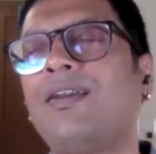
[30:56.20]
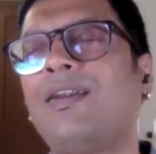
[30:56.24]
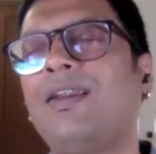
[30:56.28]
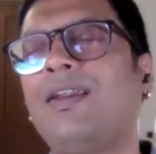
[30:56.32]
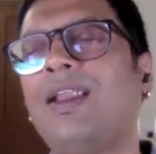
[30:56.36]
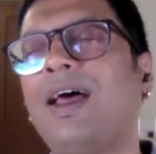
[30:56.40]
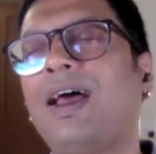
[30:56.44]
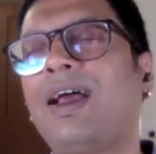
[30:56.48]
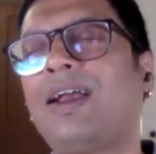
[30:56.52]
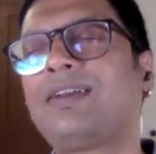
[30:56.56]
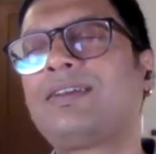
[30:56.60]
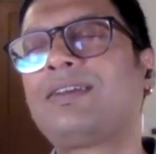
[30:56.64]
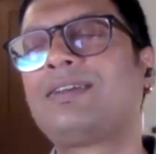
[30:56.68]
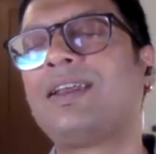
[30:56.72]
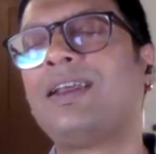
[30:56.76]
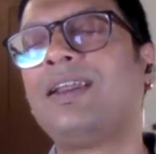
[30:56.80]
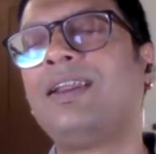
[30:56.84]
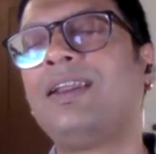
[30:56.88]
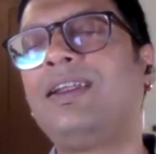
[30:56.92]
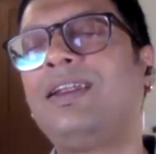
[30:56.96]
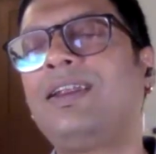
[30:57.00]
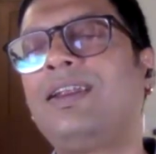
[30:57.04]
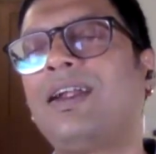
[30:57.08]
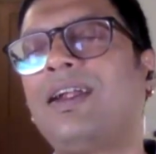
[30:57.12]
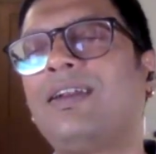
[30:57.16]
Relax
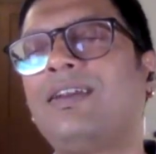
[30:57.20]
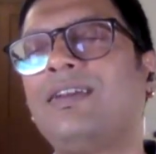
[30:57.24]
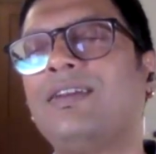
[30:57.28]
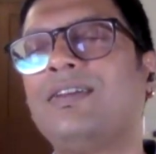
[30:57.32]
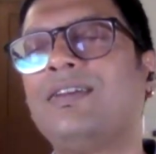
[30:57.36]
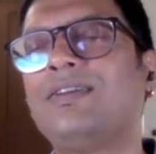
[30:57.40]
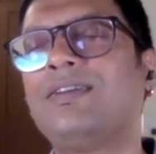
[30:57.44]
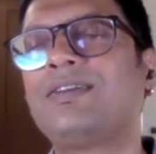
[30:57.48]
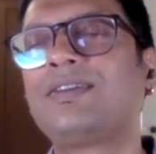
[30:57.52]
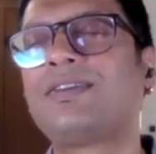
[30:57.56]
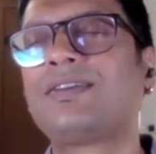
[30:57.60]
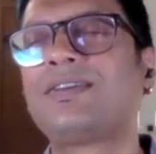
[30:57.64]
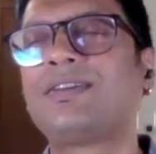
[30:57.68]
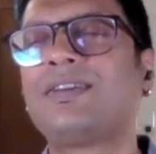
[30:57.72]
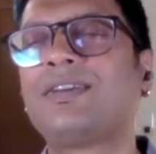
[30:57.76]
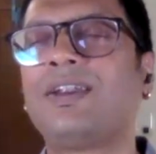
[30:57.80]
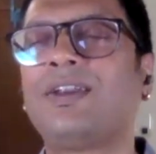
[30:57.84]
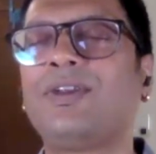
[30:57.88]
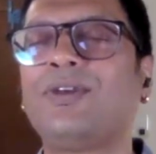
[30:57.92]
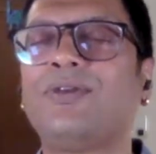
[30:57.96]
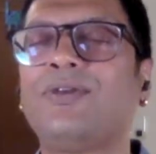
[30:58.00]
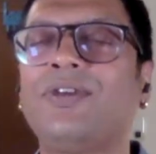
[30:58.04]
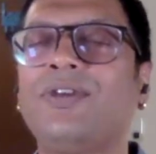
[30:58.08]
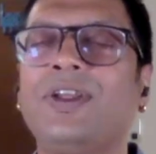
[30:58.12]
any tightness that you